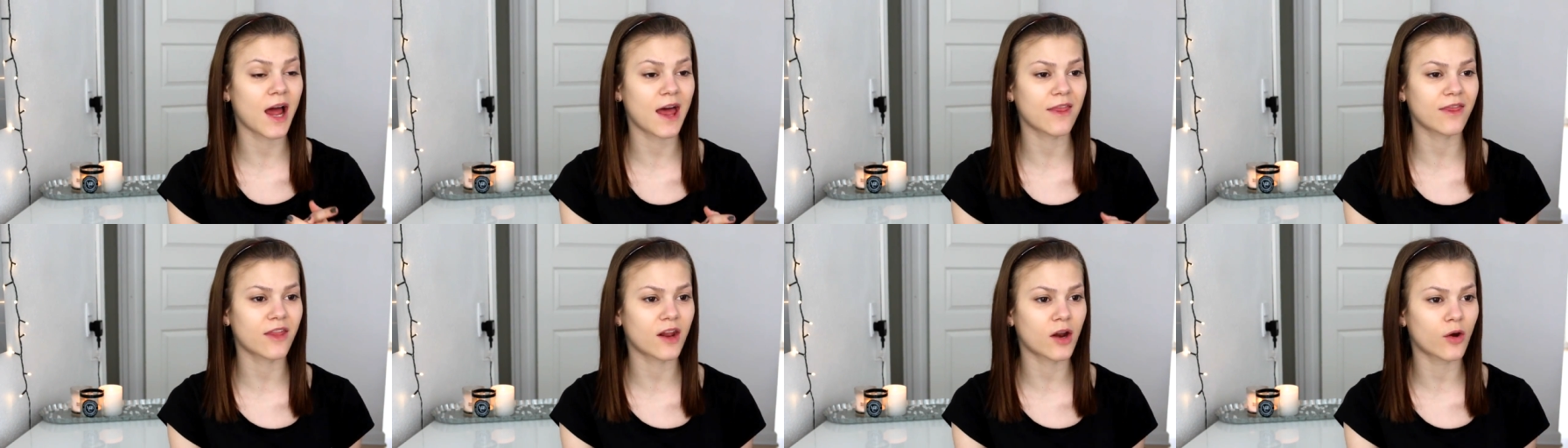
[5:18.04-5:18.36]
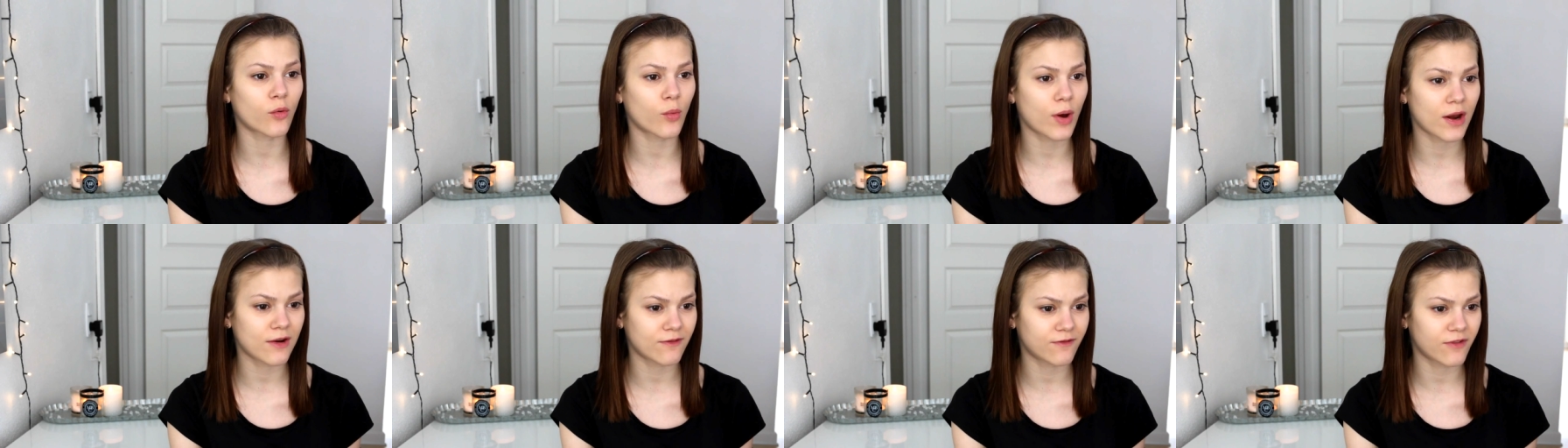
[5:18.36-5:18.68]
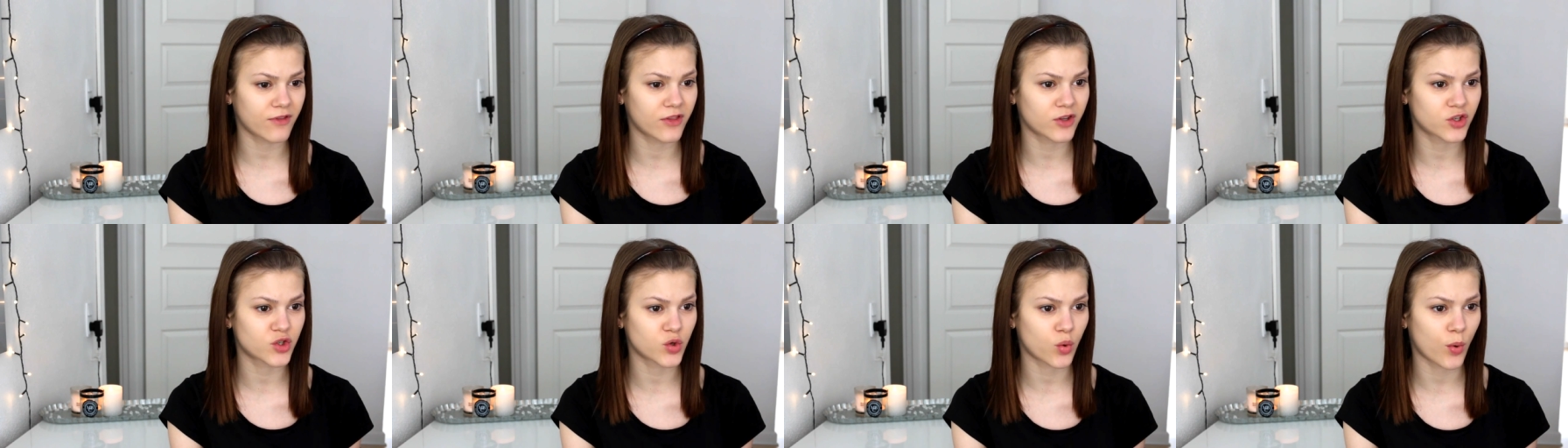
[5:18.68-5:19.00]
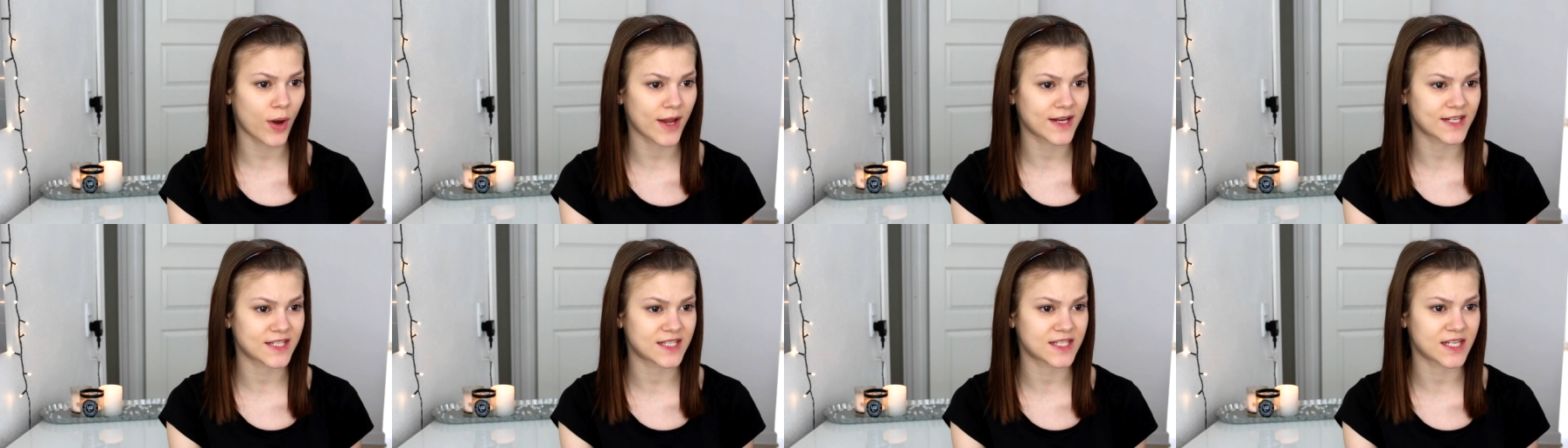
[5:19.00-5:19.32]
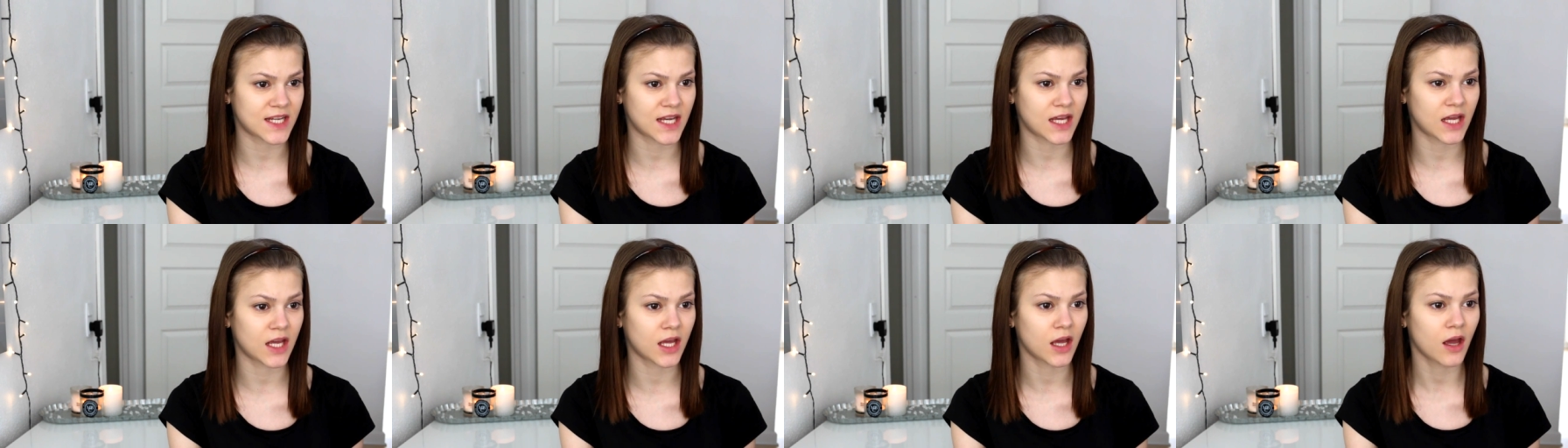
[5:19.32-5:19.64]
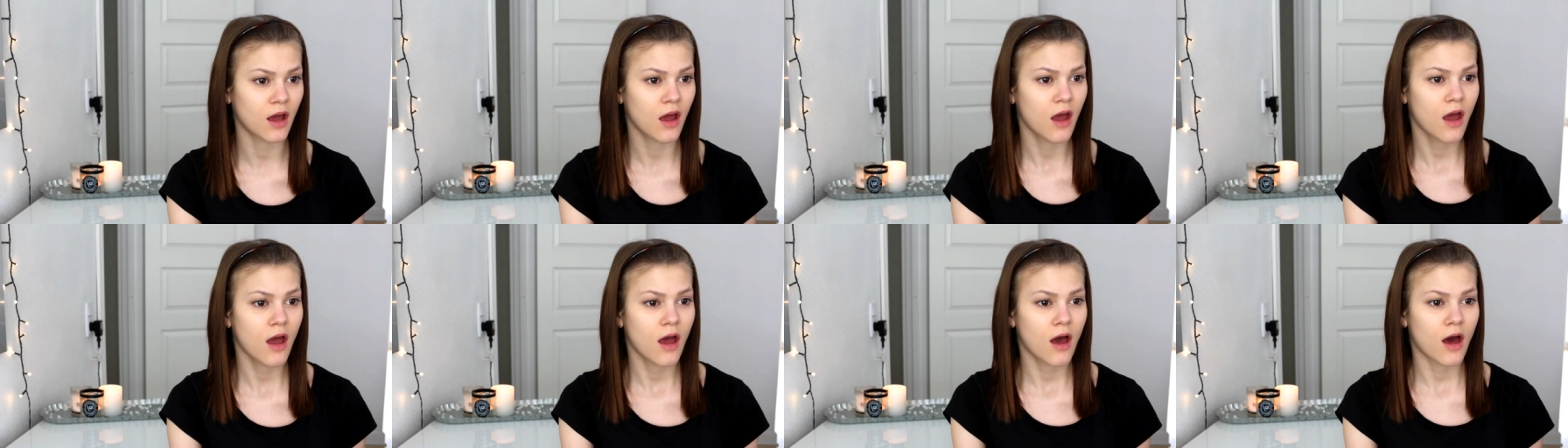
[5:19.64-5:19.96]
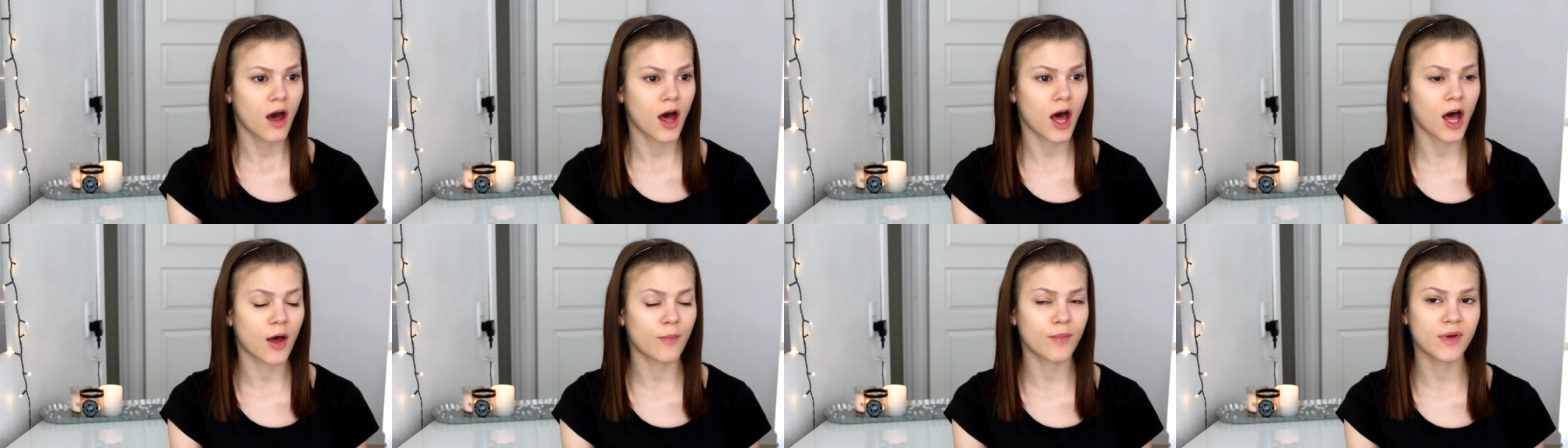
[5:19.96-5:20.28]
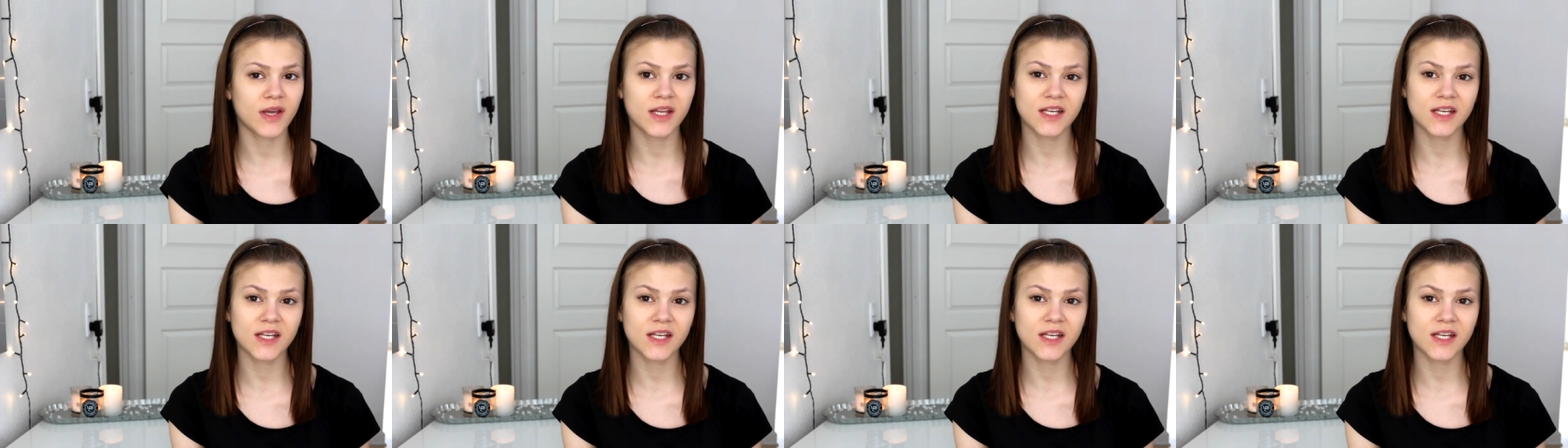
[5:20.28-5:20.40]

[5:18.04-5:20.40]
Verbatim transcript: glad that I went for the 20. Um,